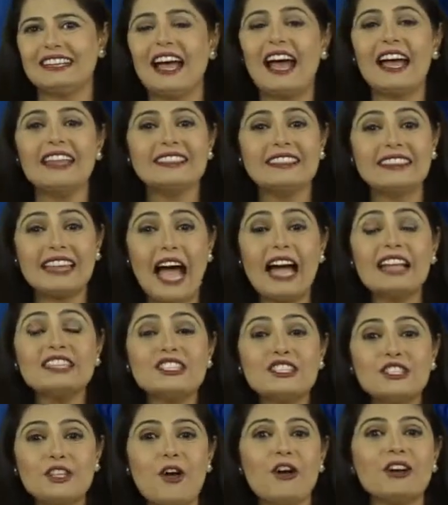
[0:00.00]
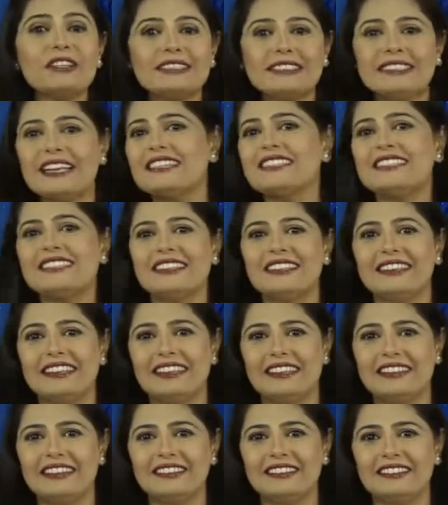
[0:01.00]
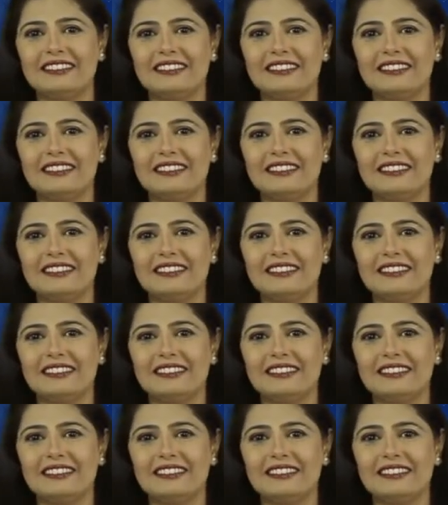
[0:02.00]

And that's your destiny.